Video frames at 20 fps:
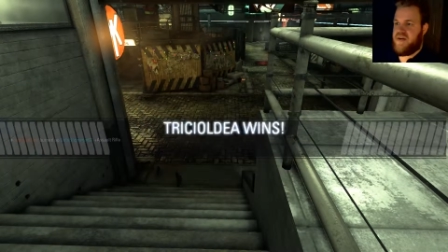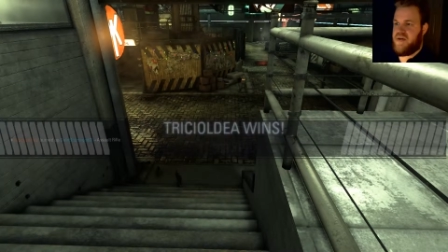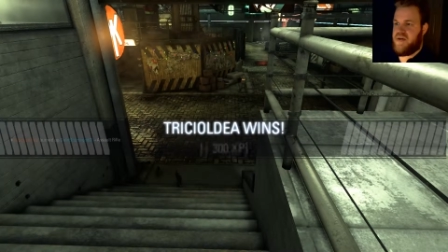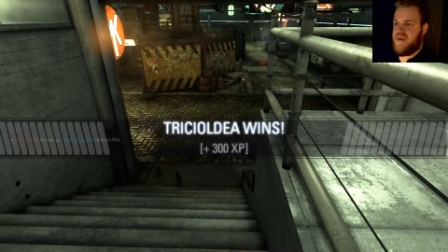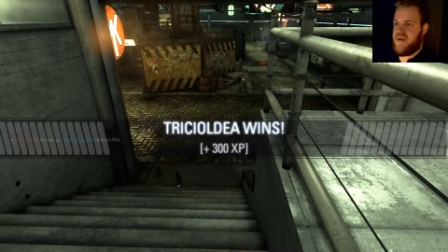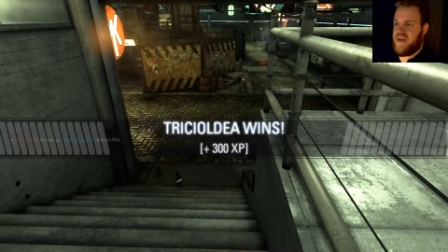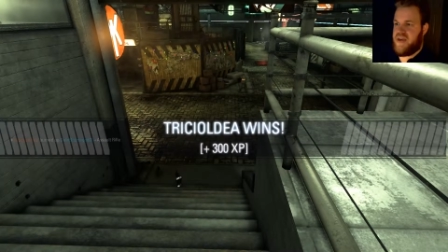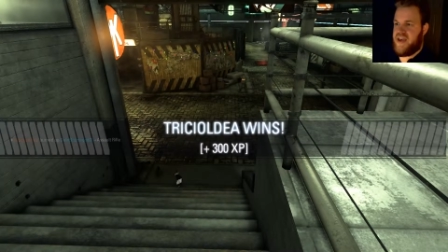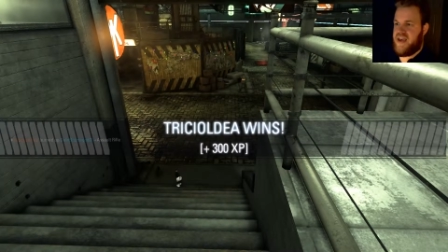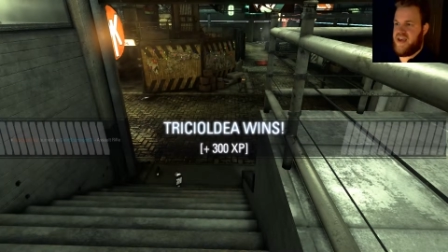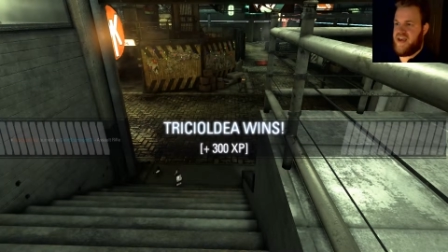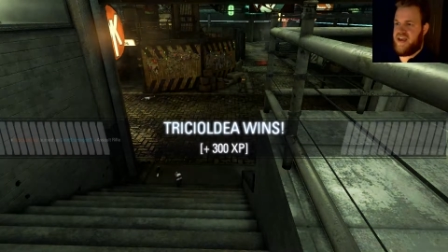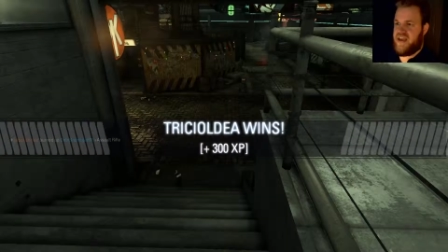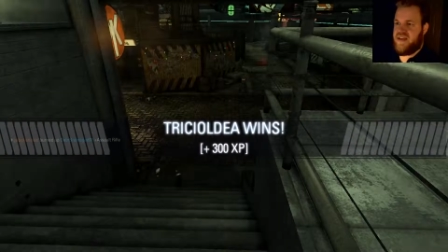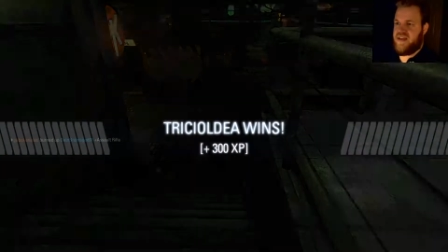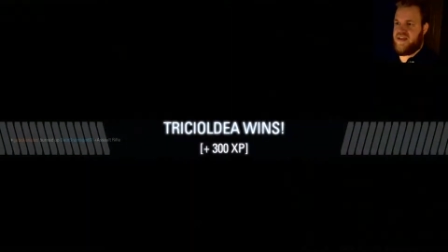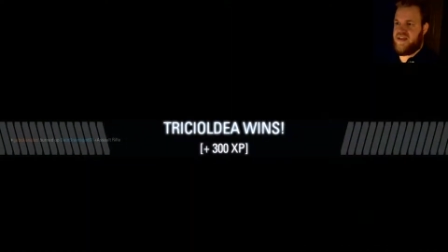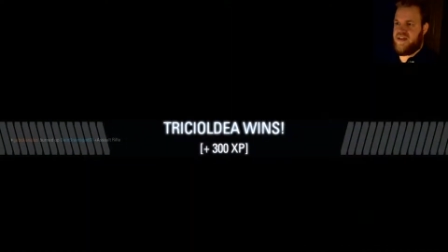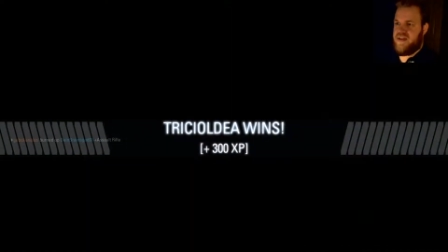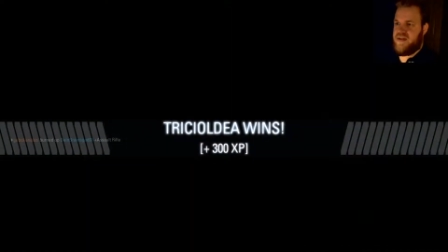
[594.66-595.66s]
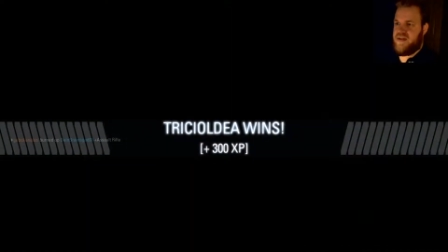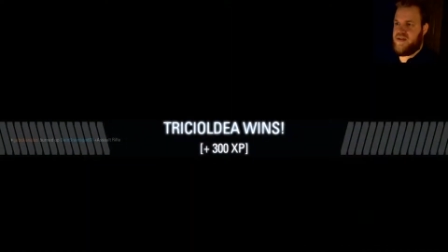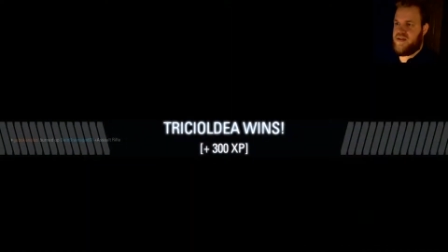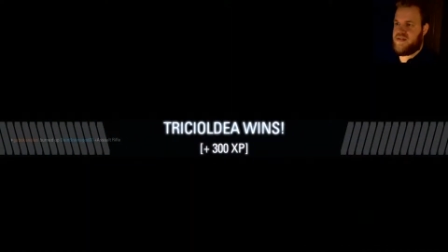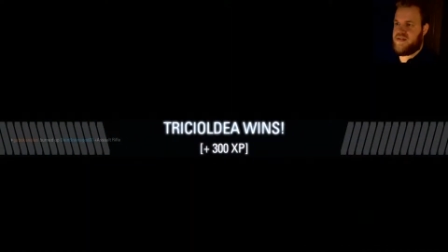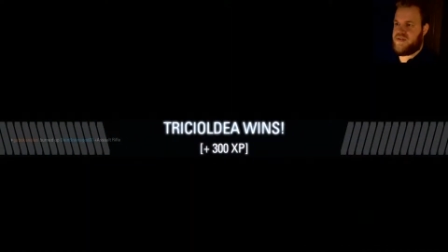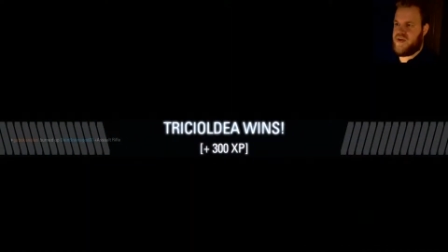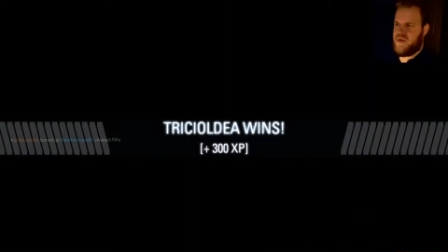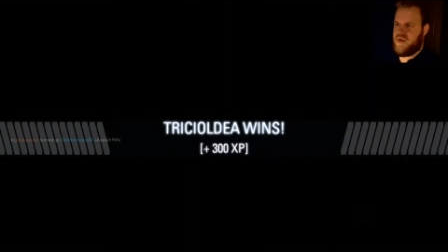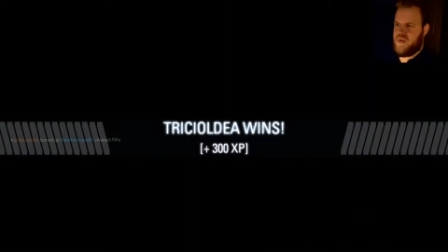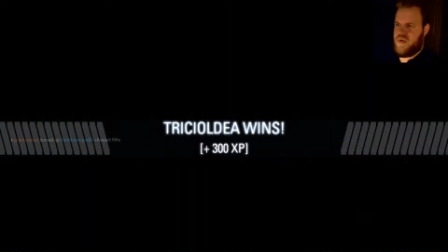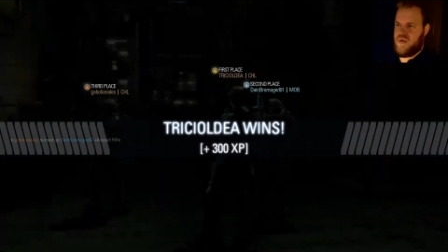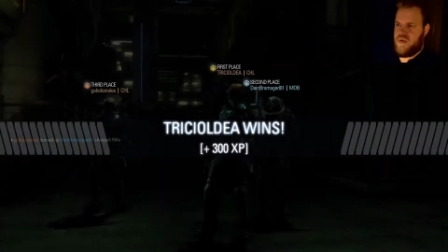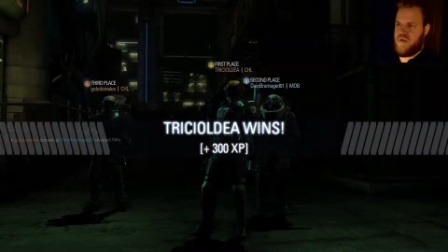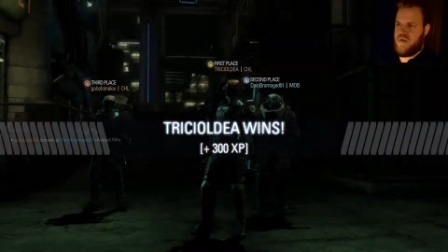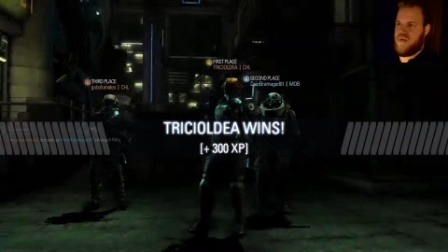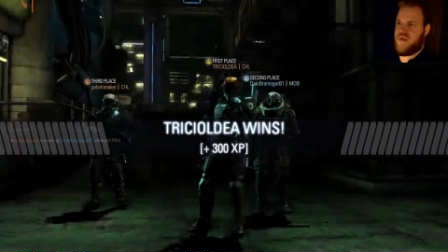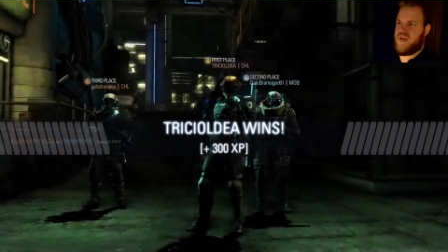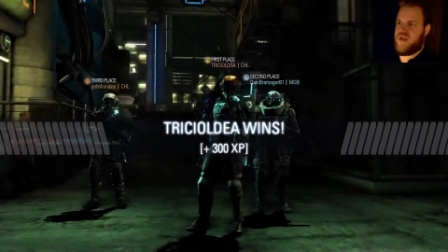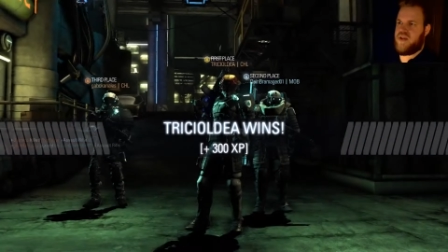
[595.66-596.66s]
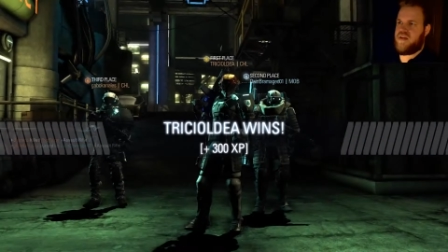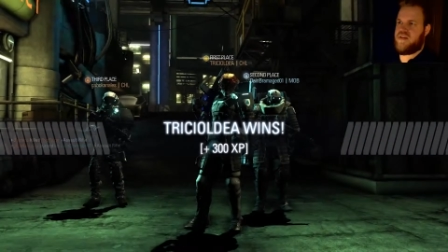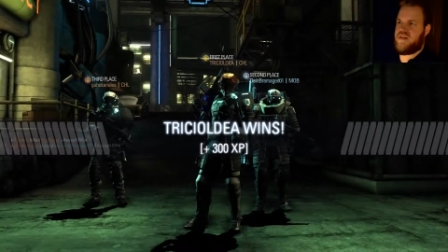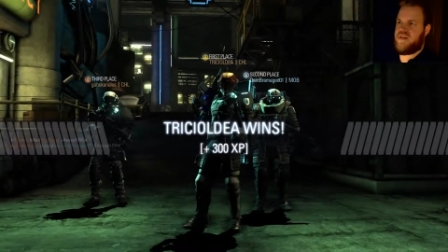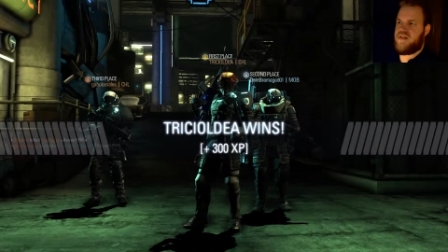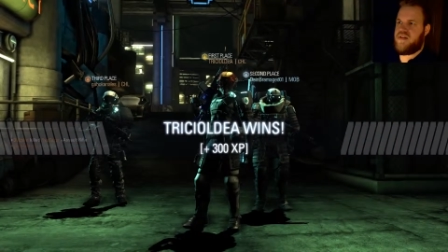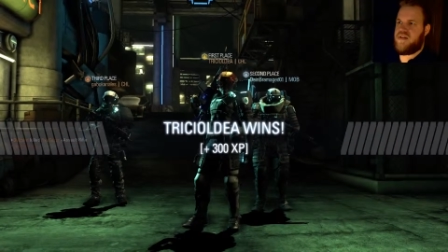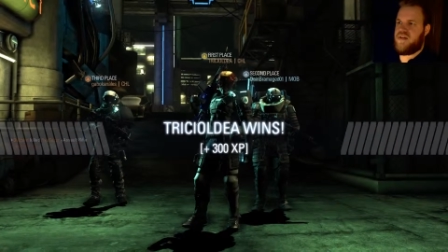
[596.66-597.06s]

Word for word: Okay. Truck, whoa, hold on.